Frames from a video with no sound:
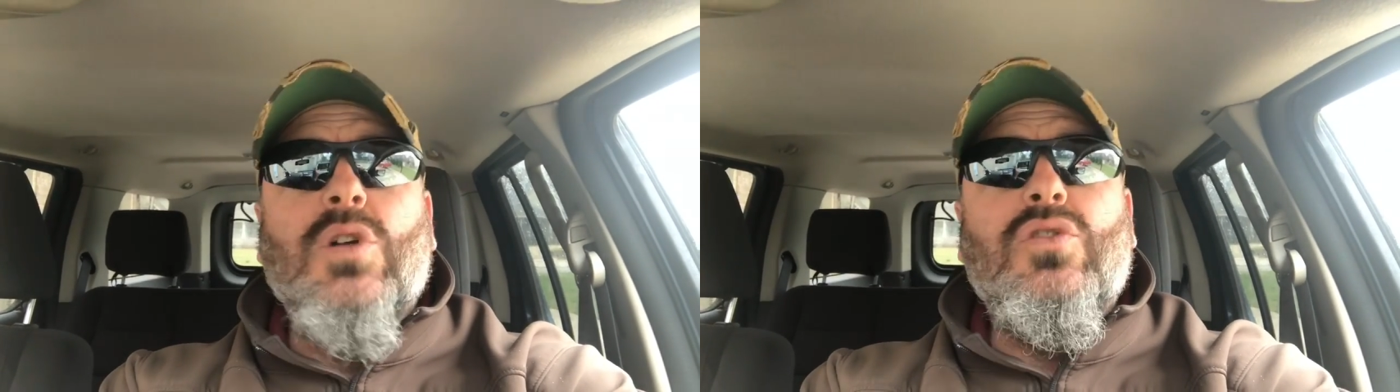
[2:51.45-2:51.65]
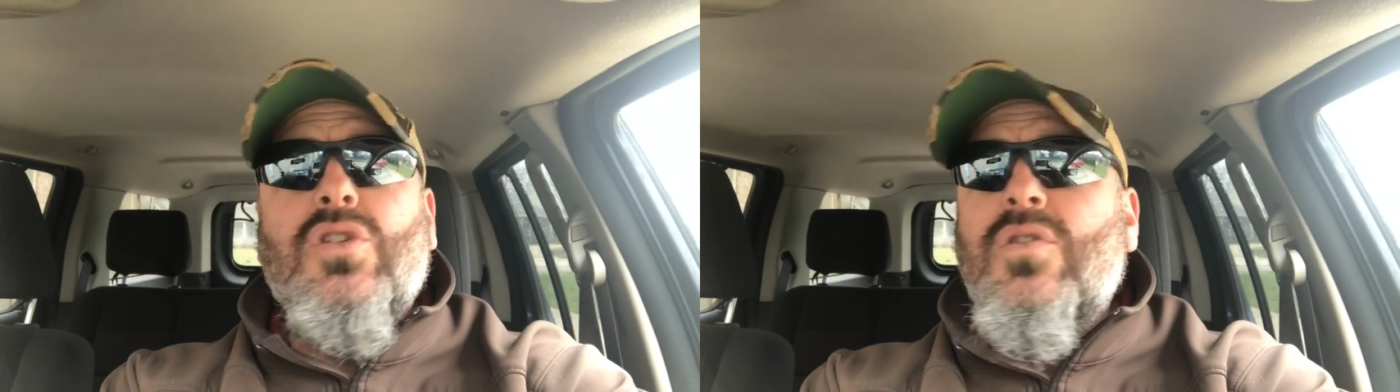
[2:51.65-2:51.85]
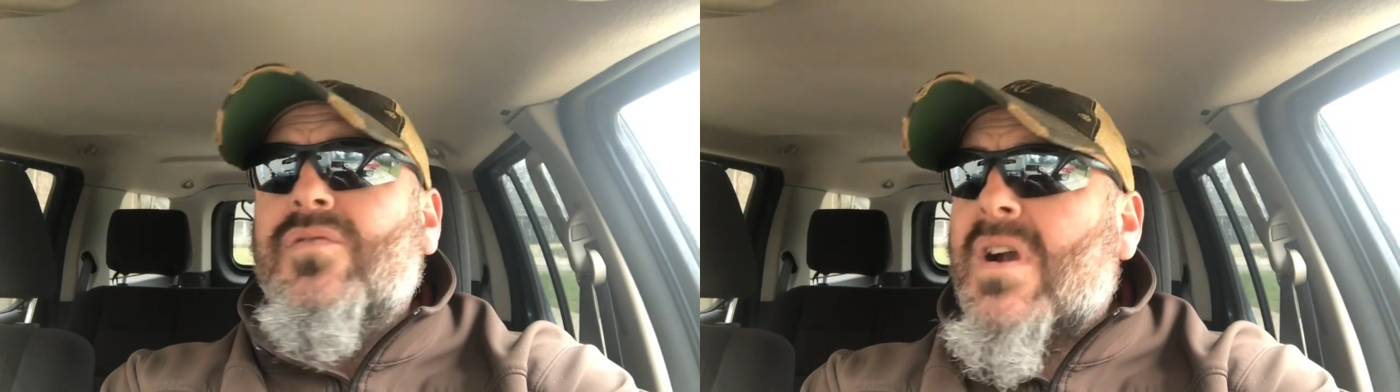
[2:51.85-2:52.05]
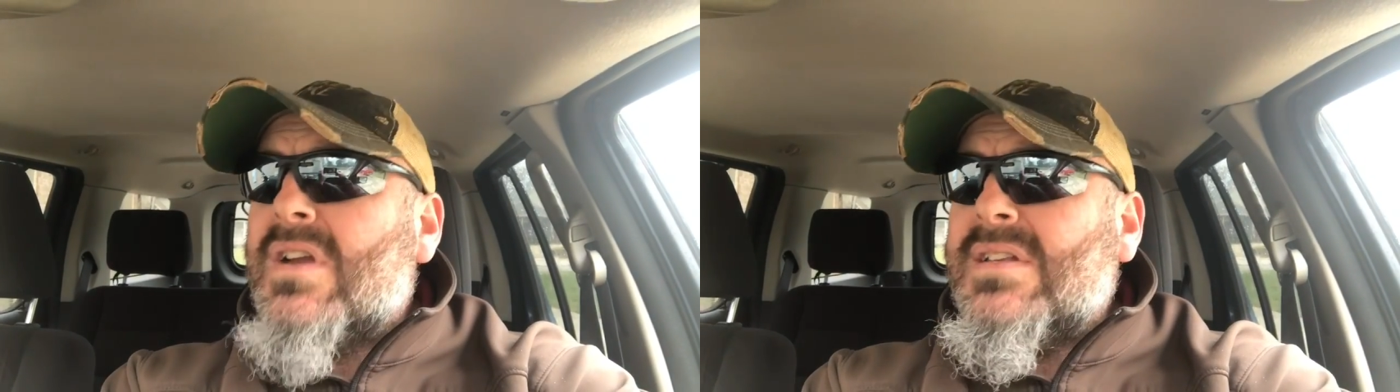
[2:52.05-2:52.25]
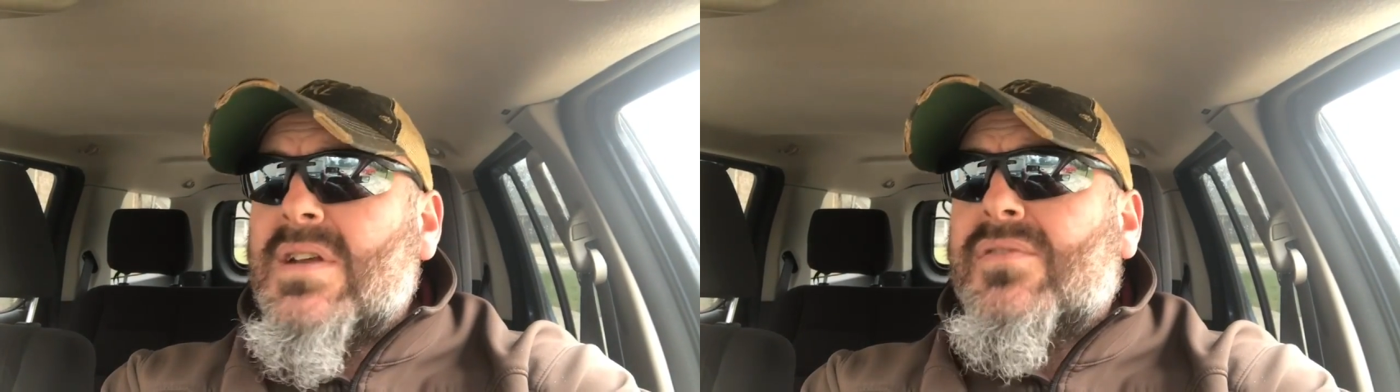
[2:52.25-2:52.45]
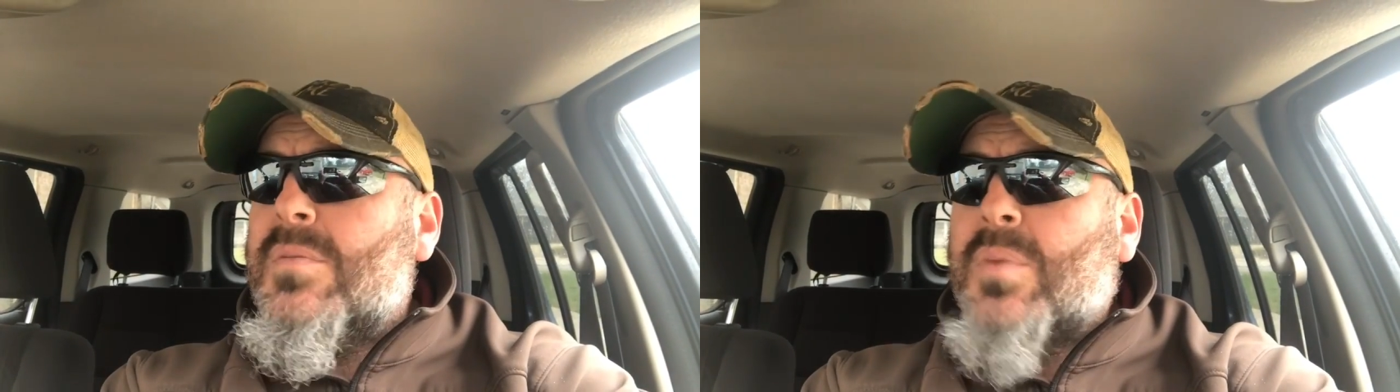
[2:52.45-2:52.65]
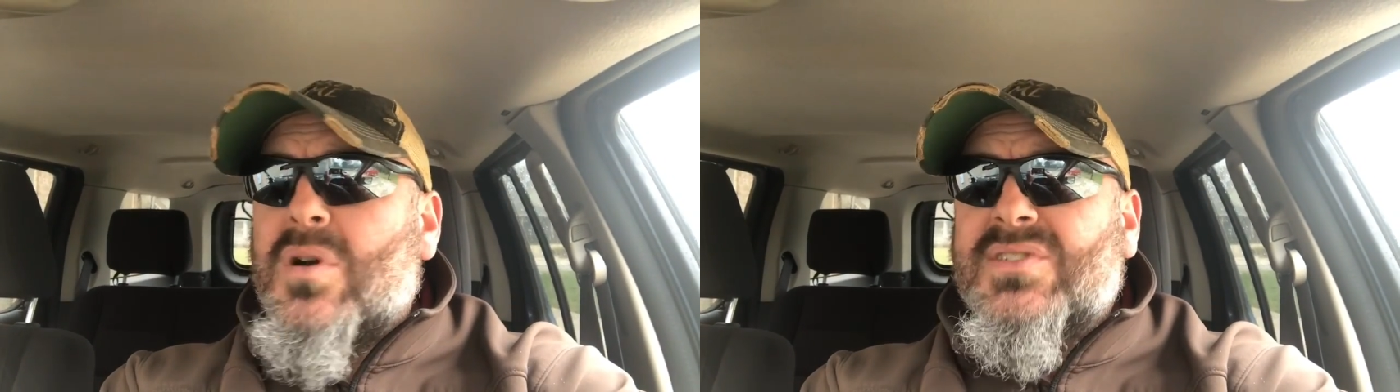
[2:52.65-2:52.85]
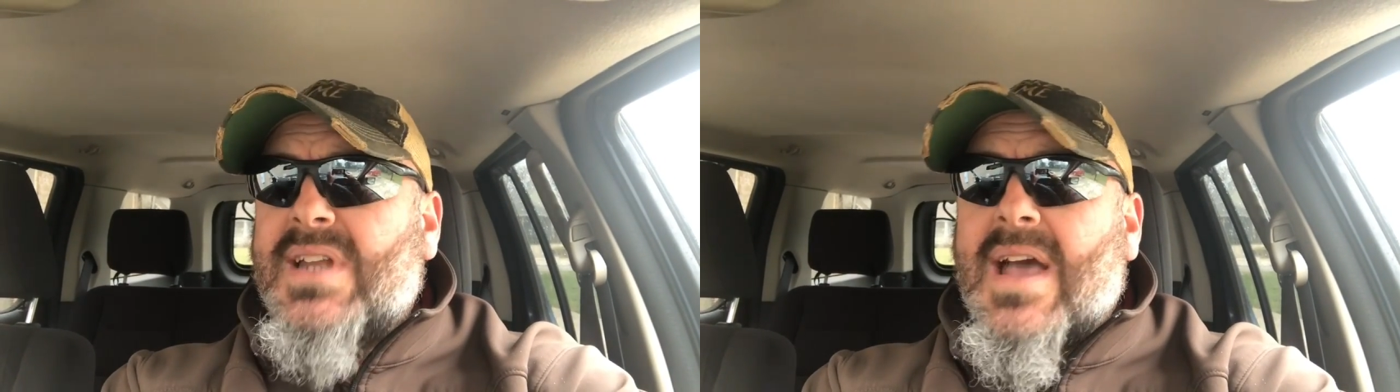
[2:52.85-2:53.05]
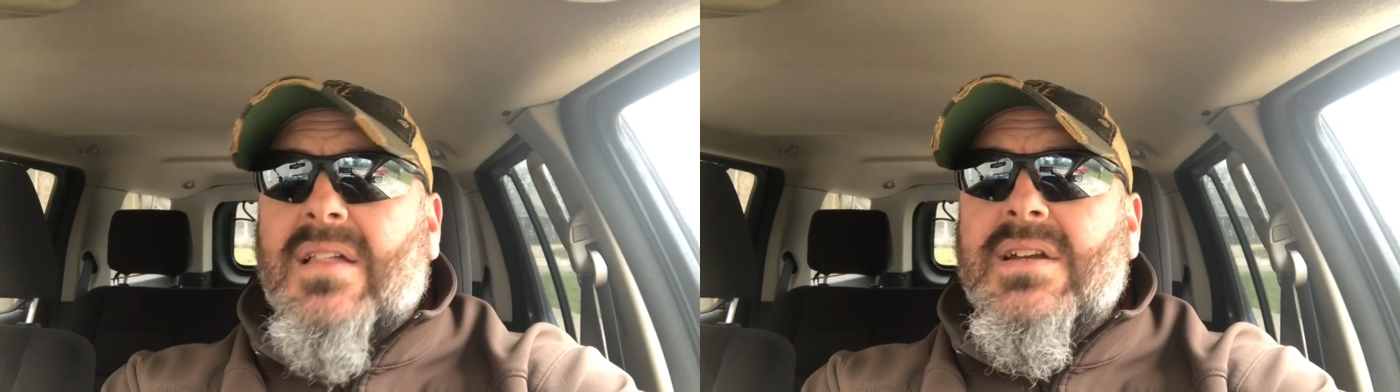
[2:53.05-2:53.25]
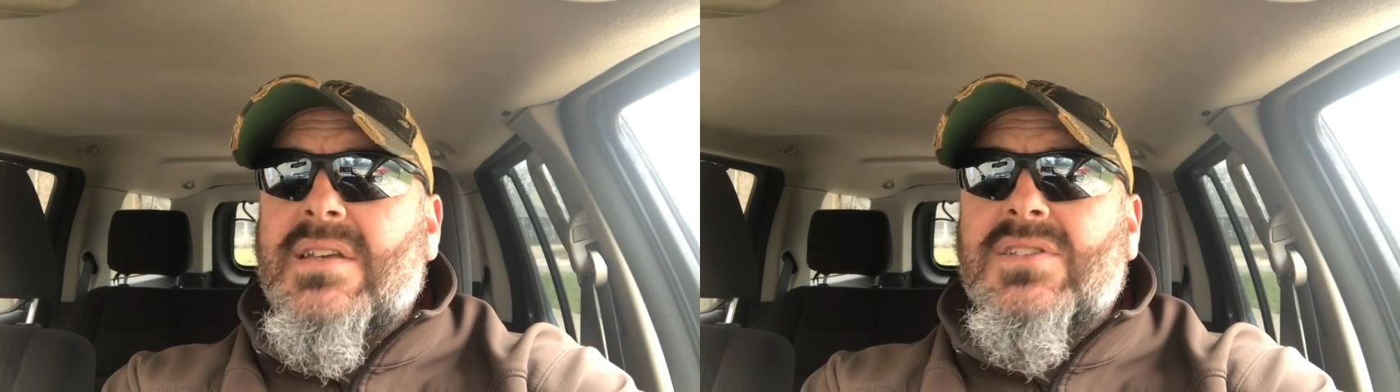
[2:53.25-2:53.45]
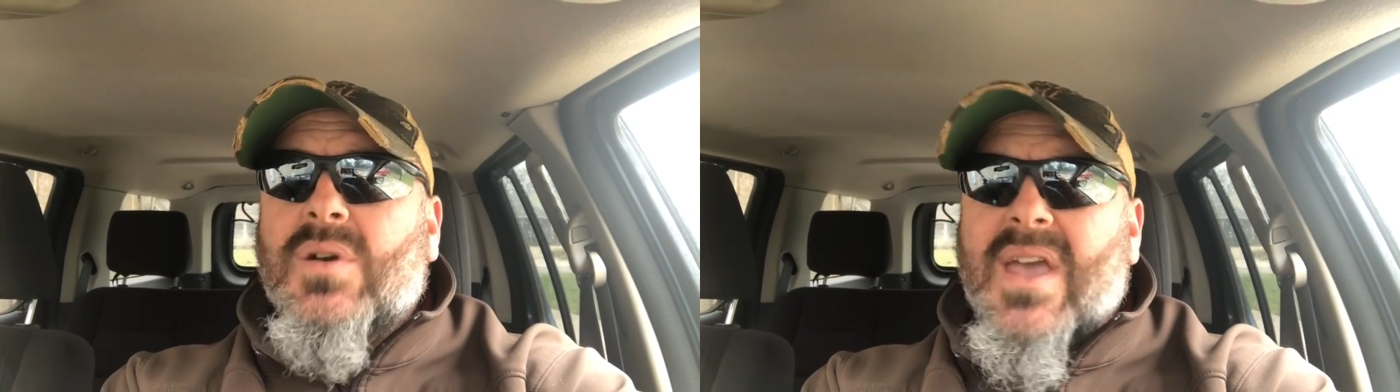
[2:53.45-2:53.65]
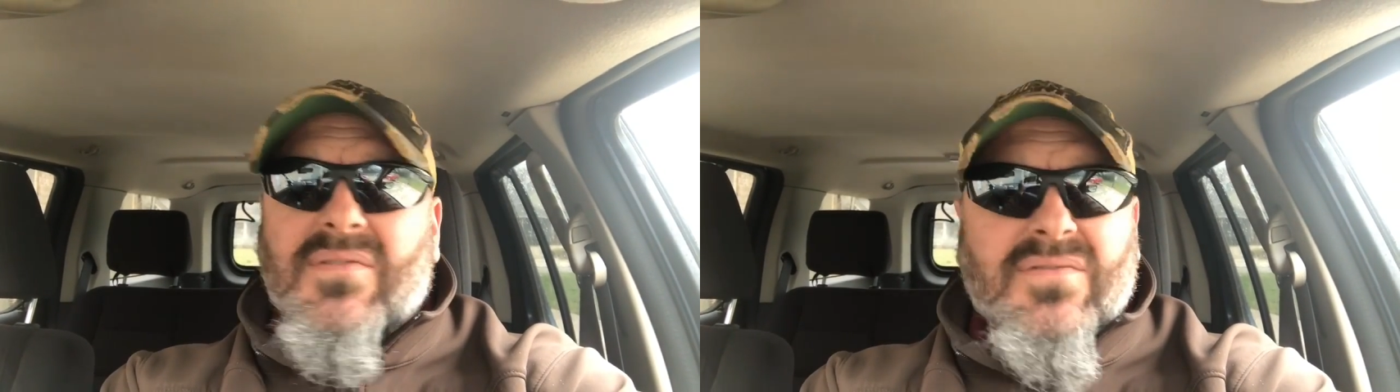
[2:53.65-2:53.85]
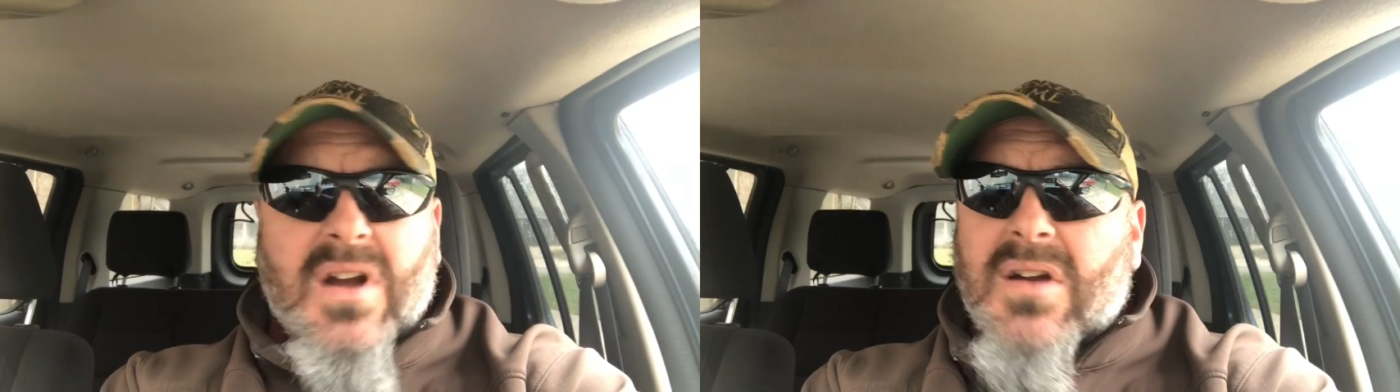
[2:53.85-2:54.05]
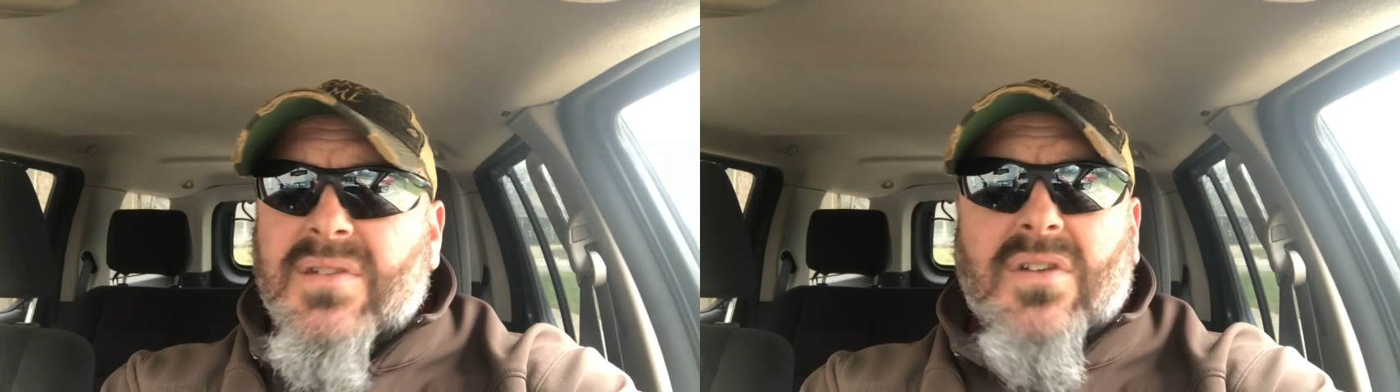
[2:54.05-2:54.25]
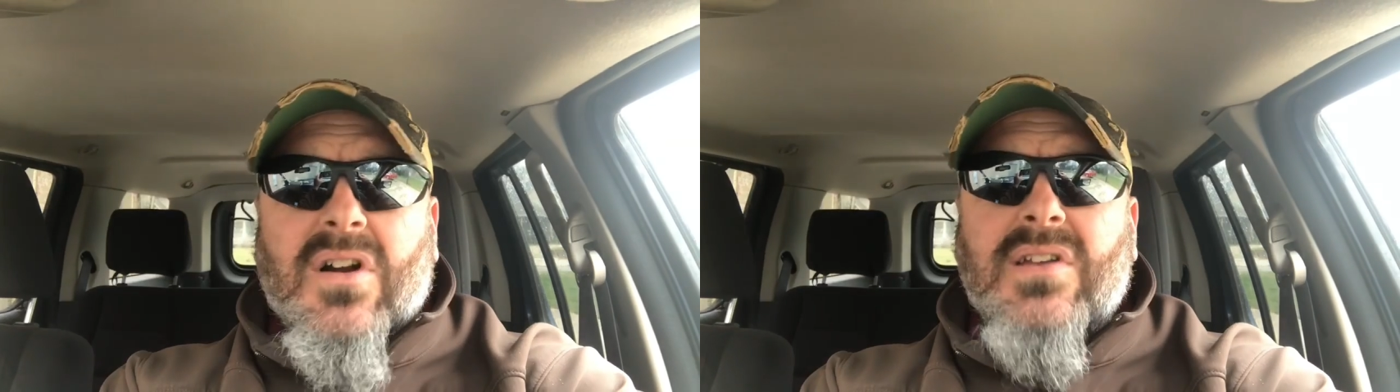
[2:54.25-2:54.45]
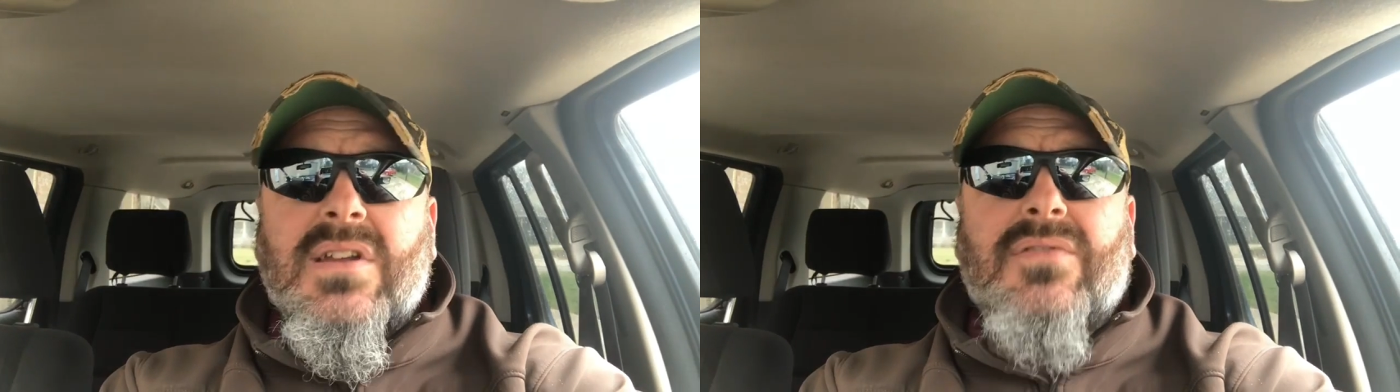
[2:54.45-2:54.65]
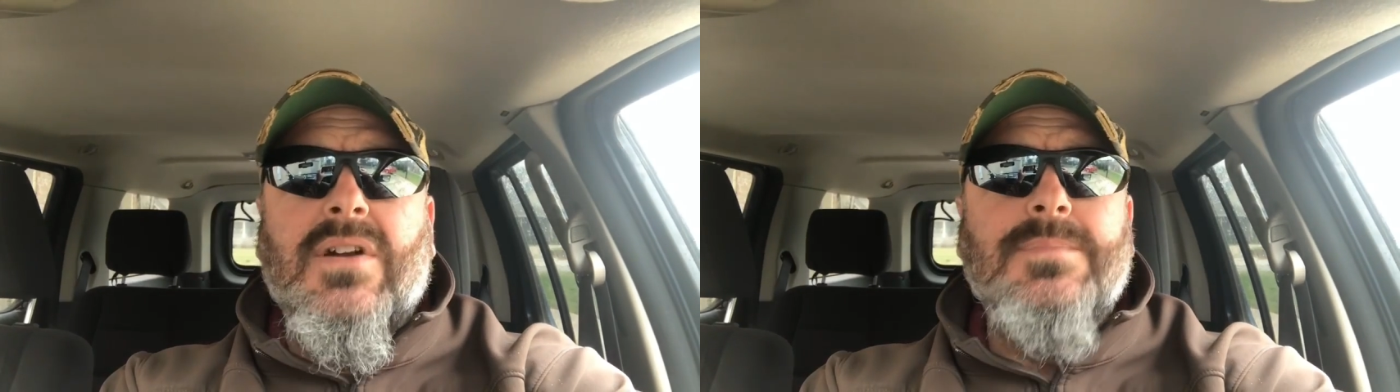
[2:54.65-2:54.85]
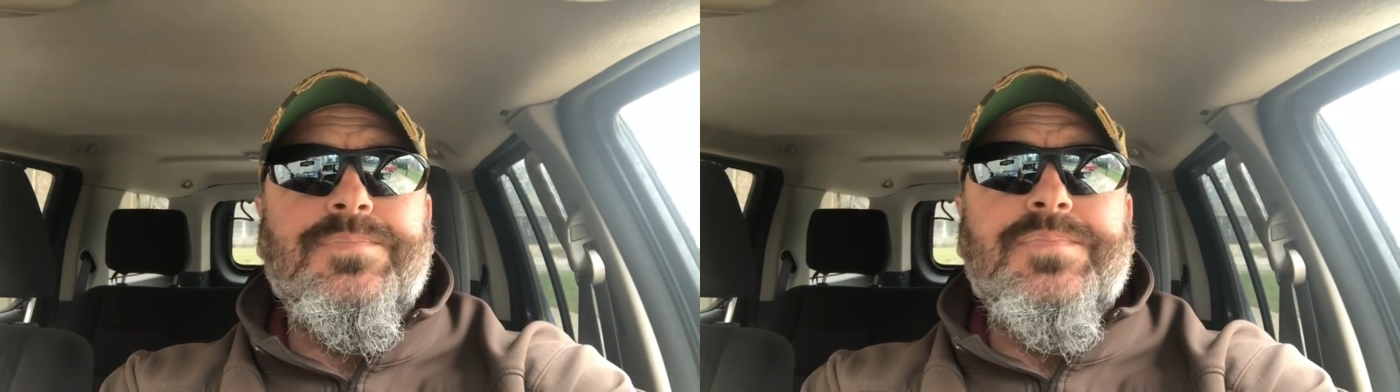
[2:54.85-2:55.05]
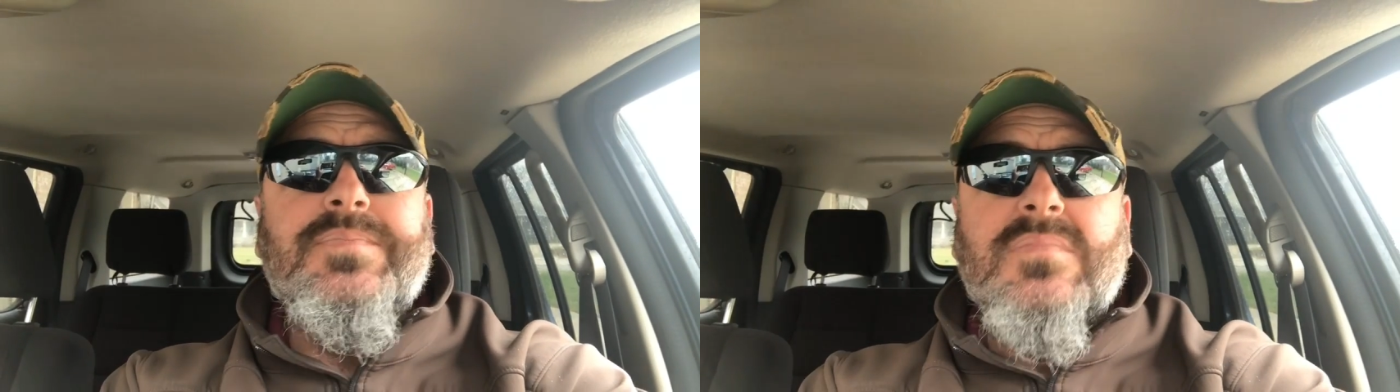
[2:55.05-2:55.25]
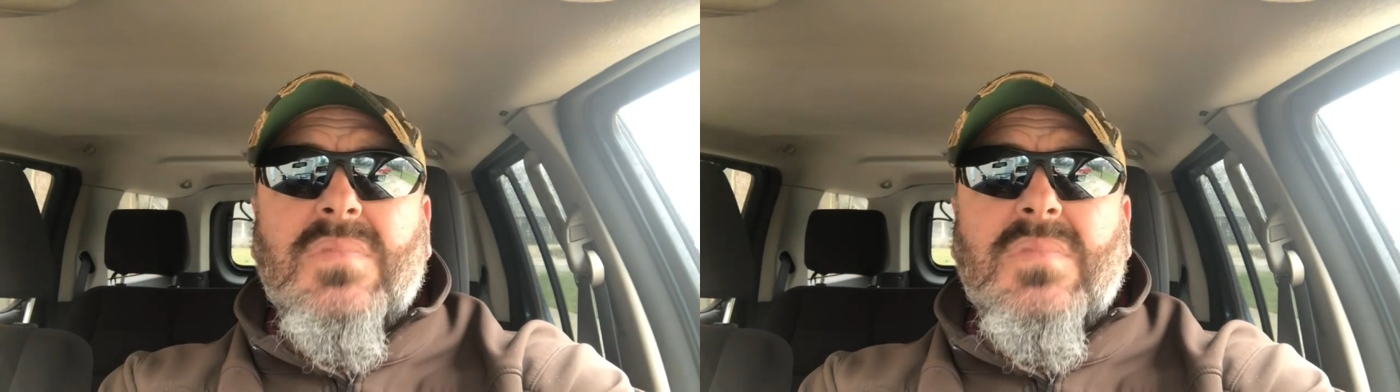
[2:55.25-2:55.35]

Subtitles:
So two very different personalities, okay? Very, very different.